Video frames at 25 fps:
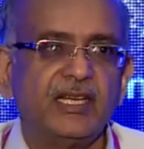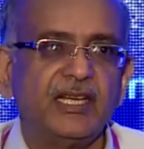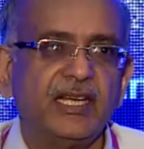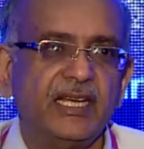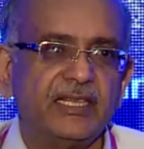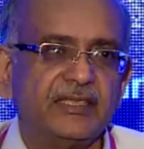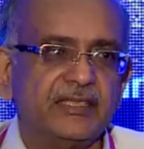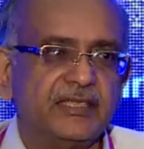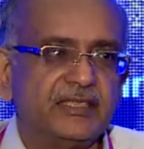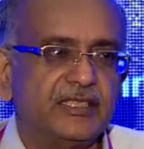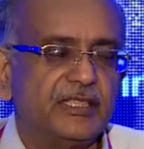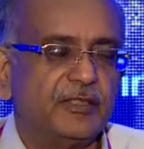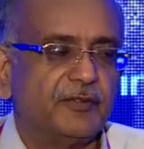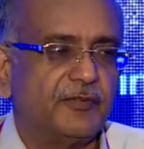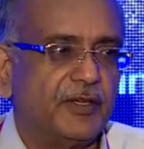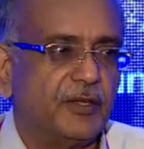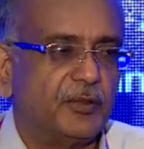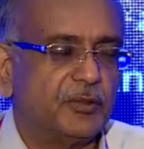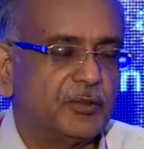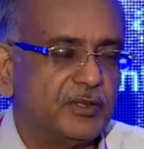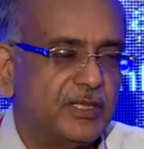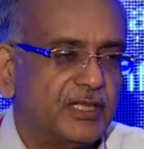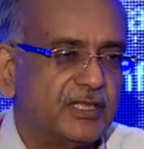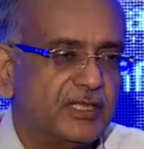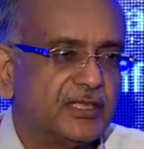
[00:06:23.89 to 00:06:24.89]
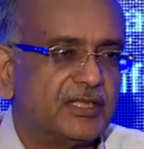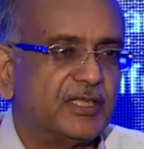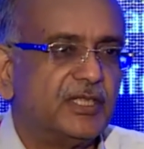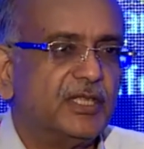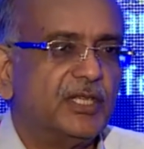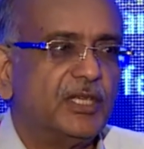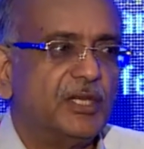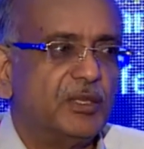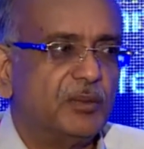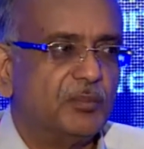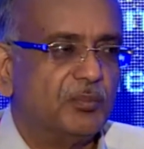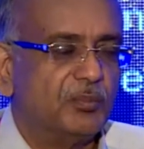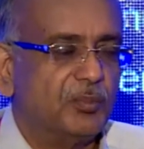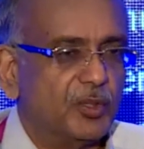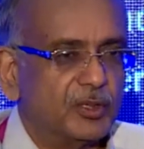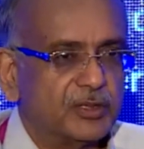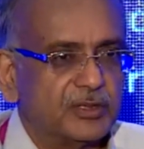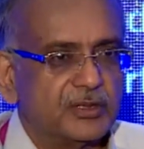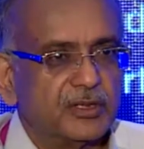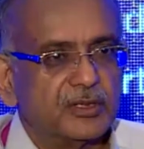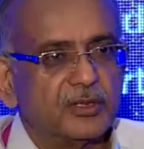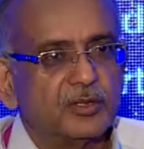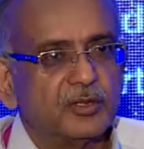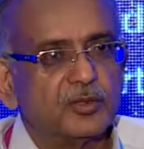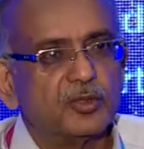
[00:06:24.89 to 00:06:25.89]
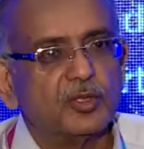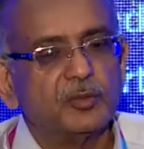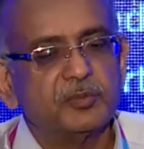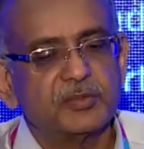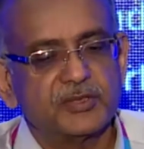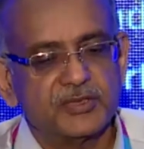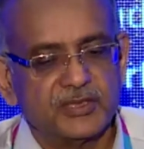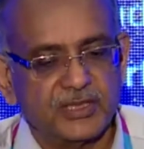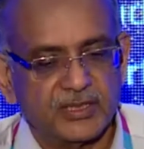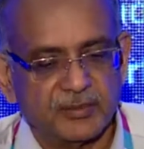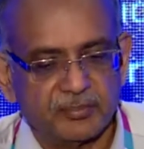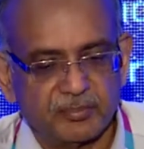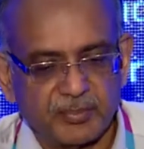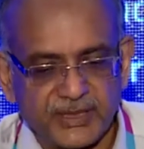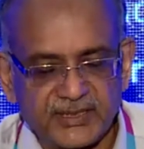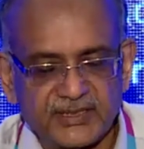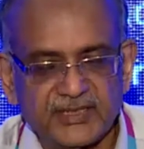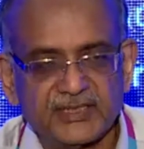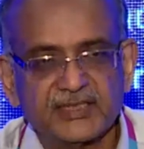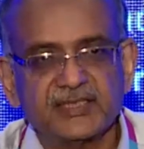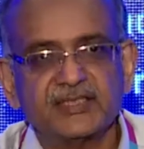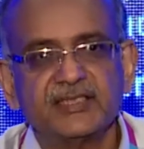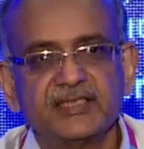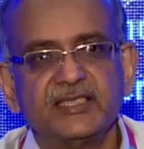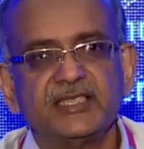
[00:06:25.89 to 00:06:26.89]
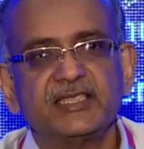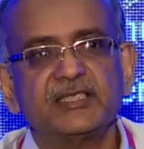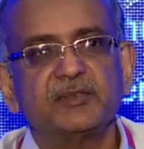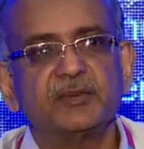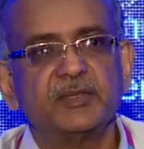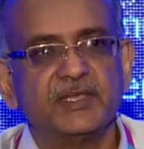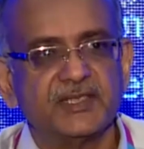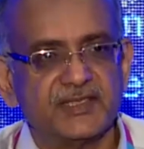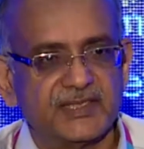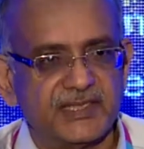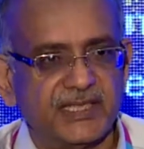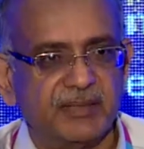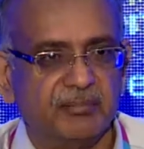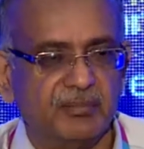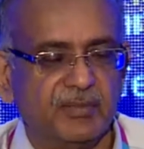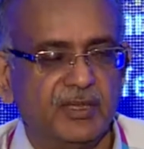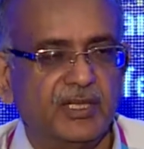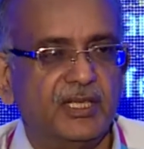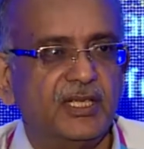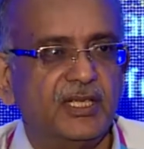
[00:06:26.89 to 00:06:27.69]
and then they found that both the groups, the pregnancy rates were the same.